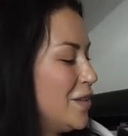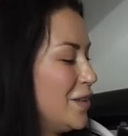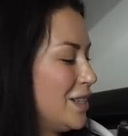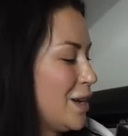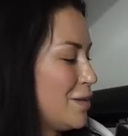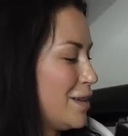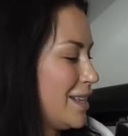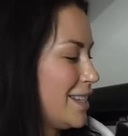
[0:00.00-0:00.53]

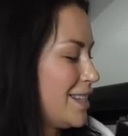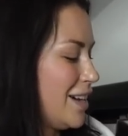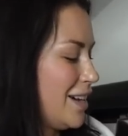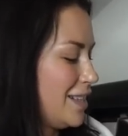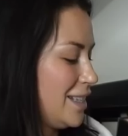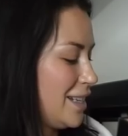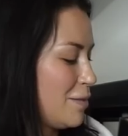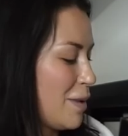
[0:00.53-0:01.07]
which I'm
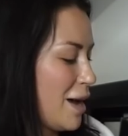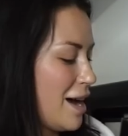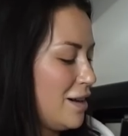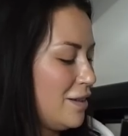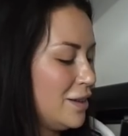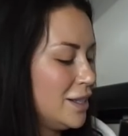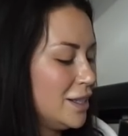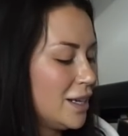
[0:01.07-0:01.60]
excited
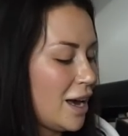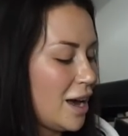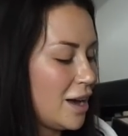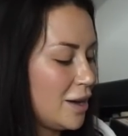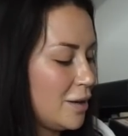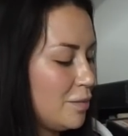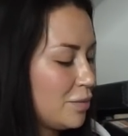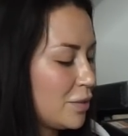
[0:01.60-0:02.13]
about,
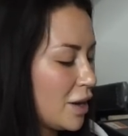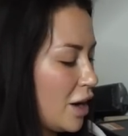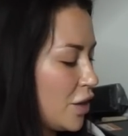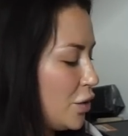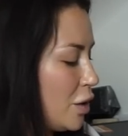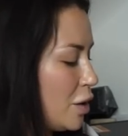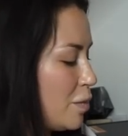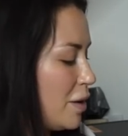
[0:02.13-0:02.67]
um, I
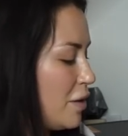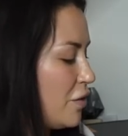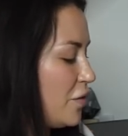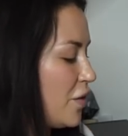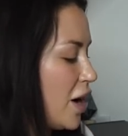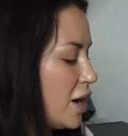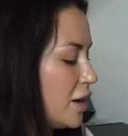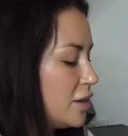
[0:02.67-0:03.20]
thought it'd be
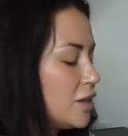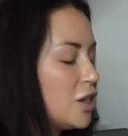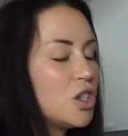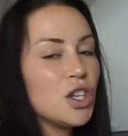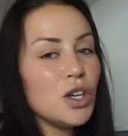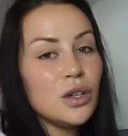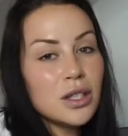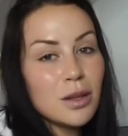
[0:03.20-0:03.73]
fun to
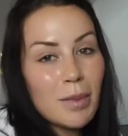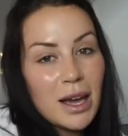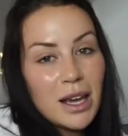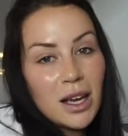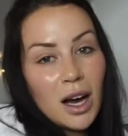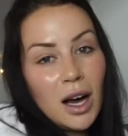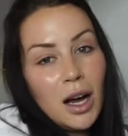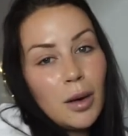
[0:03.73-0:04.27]
choose the
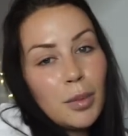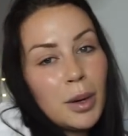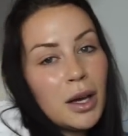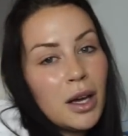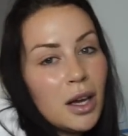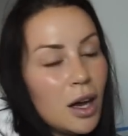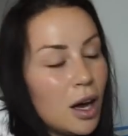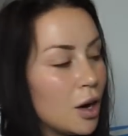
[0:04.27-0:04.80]
makeup
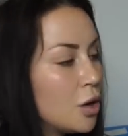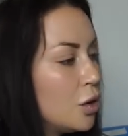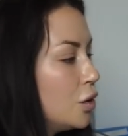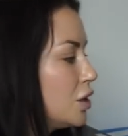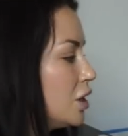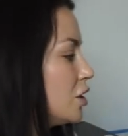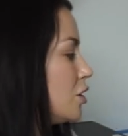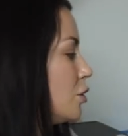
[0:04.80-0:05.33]

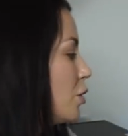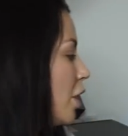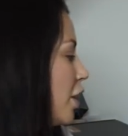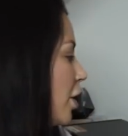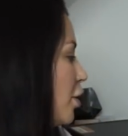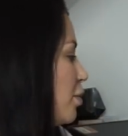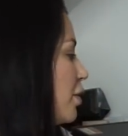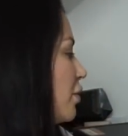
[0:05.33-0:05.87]
according to what
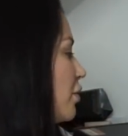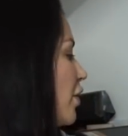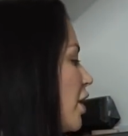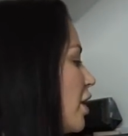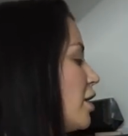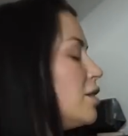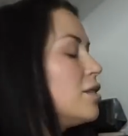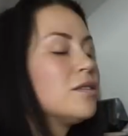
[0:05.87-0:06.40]
I open
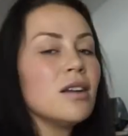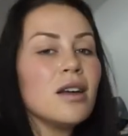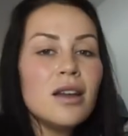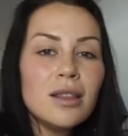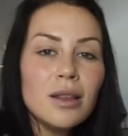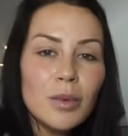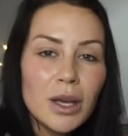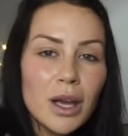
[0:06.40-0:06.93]
first,
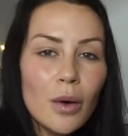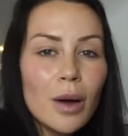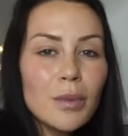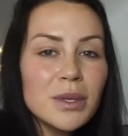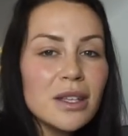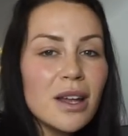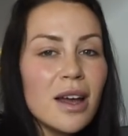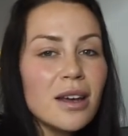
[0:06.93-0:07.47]
then we go
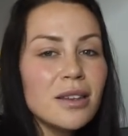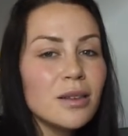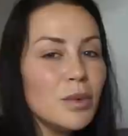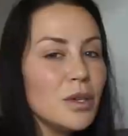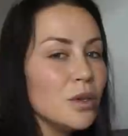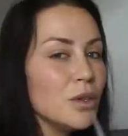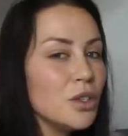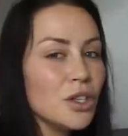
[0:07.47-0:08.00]
upstairs and
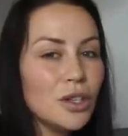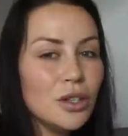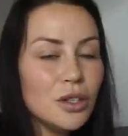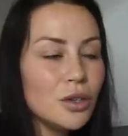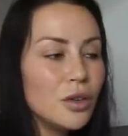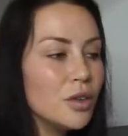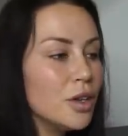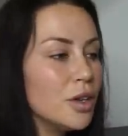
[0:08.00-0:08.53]
we do a
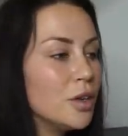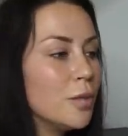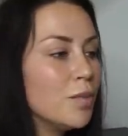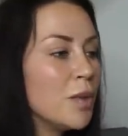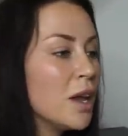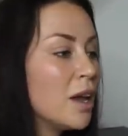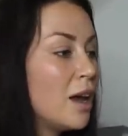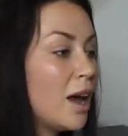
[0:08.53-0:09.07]

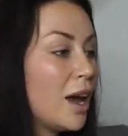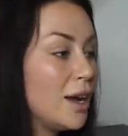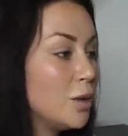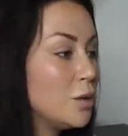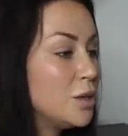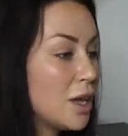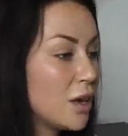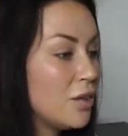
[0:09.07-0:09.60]
tutorial, and
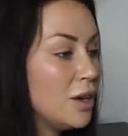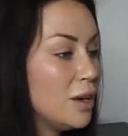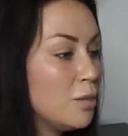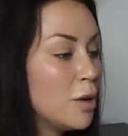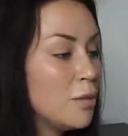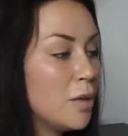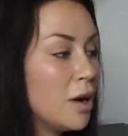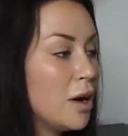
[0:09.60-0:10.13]
it will definitely
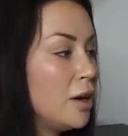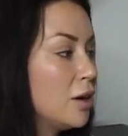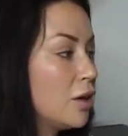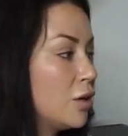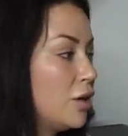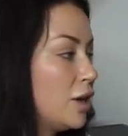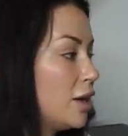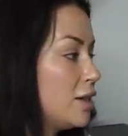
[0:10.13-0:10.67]
put my
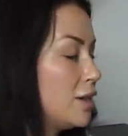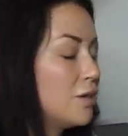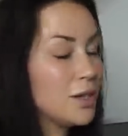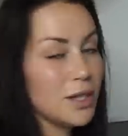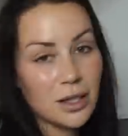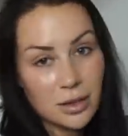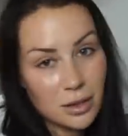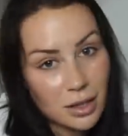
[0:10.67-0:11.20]

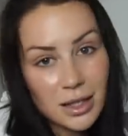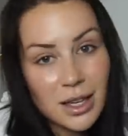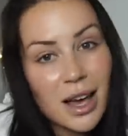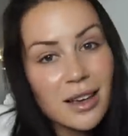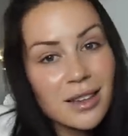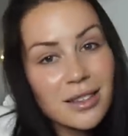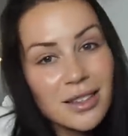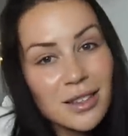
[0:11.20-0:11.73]
creativity to the
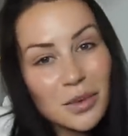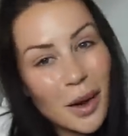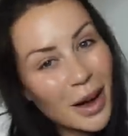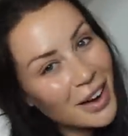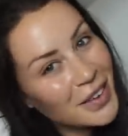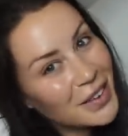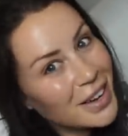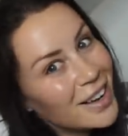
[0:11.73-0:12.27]
test as
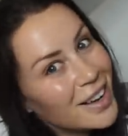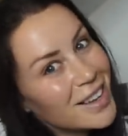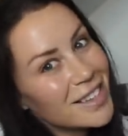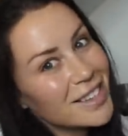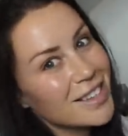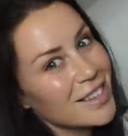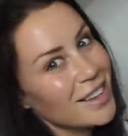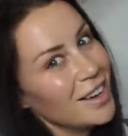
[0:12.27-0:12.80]
well.
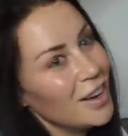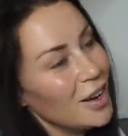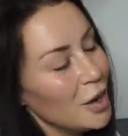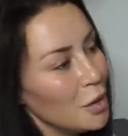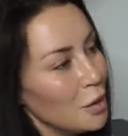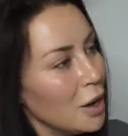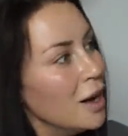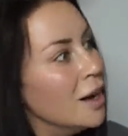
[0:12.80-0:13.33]

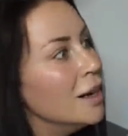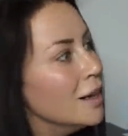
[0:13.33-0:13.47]
So,